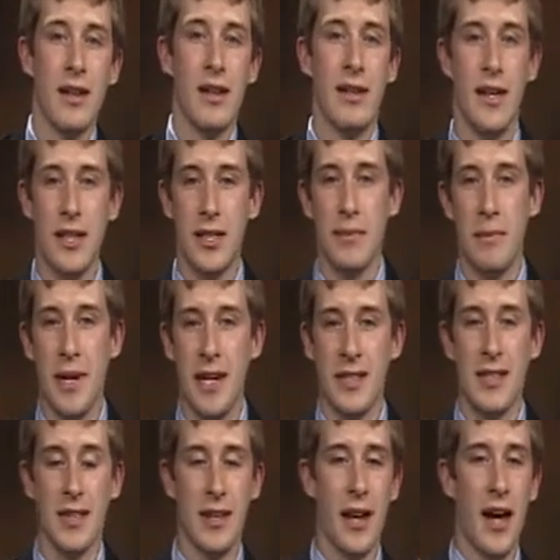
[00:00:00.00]
This
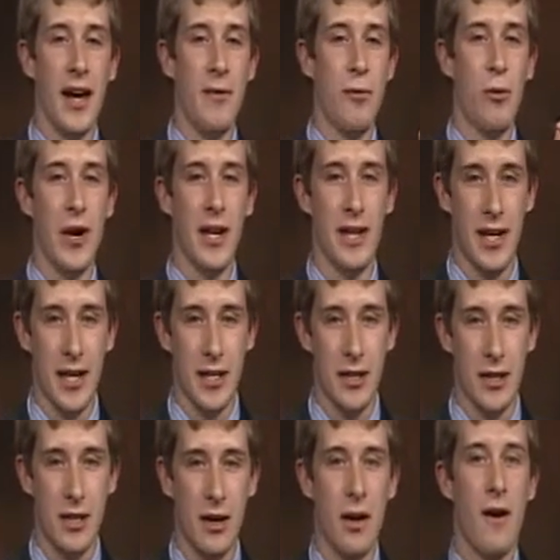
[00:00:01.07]
means that I have
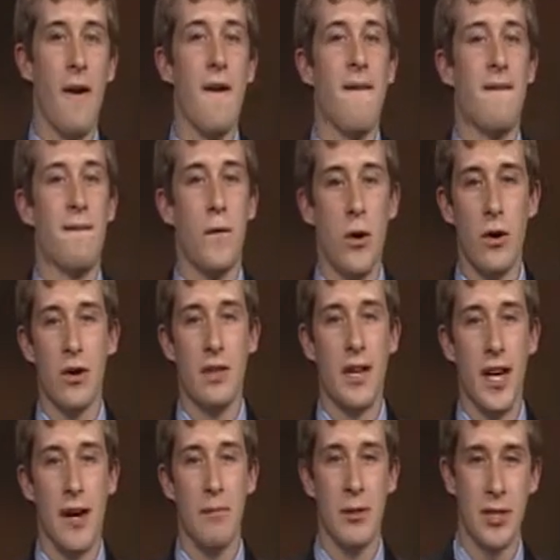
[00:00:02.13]
witnessed
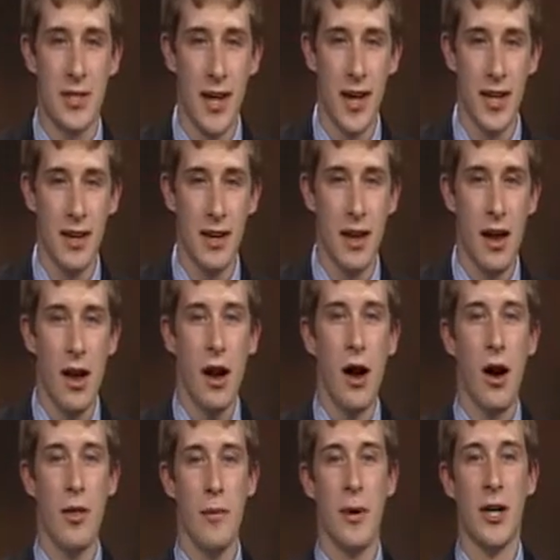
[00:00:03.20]
14%
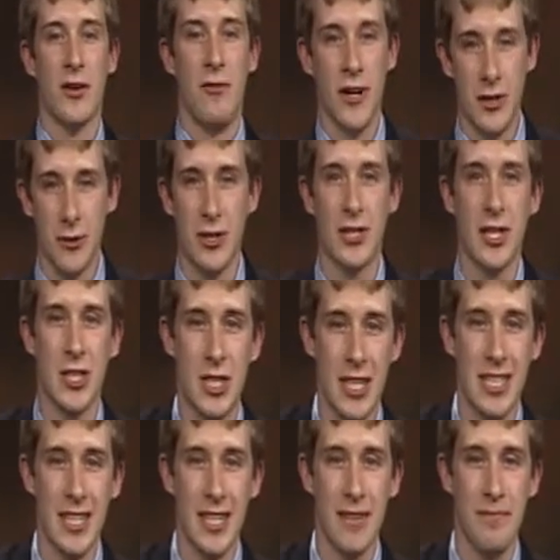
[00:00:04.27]
of the Bucs' victories this
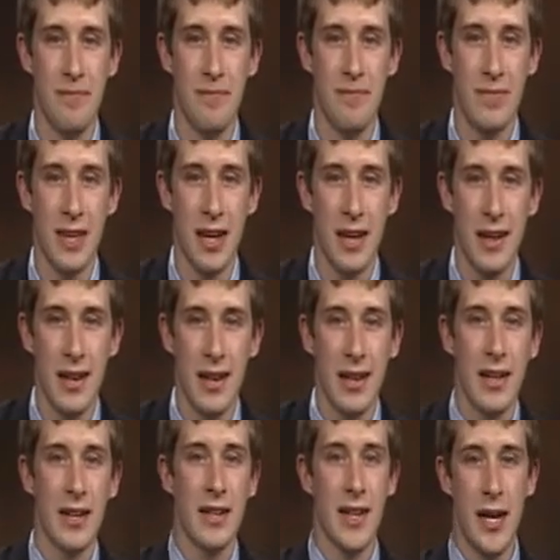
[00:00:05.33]
season.
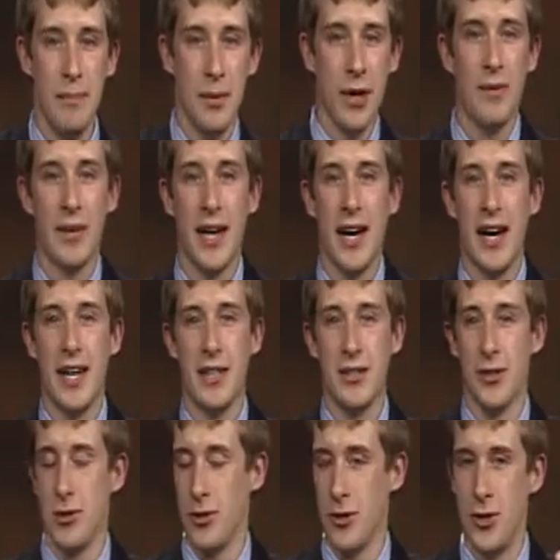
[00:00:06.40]
Keep it up, guys.
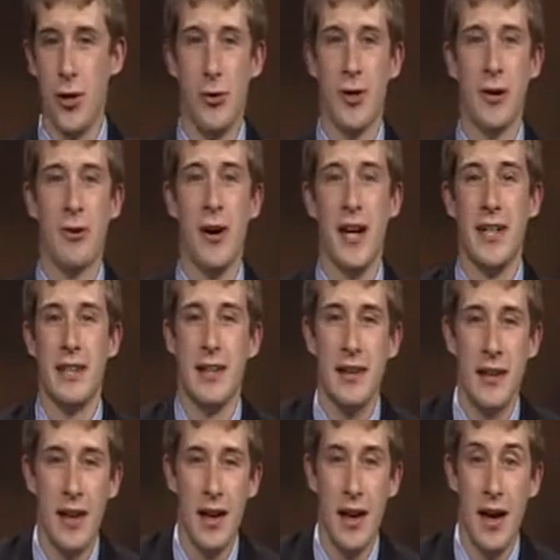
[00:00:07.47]
You're doing great.
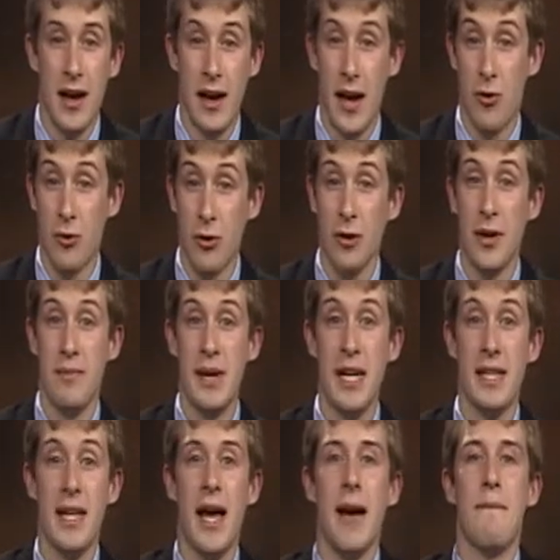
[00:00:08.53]
And I really
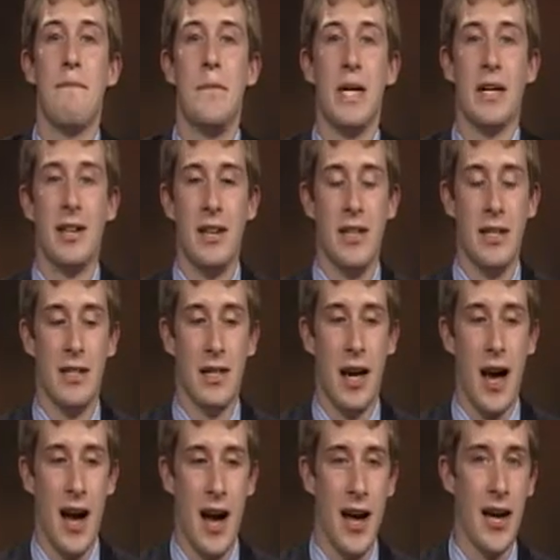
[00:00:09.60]
mean that because
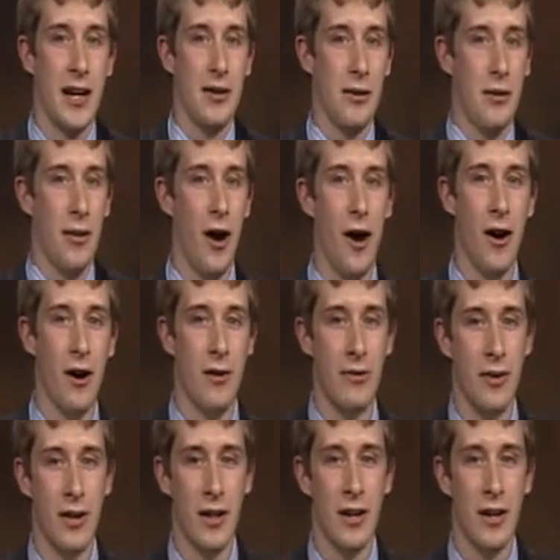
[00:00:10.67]
I love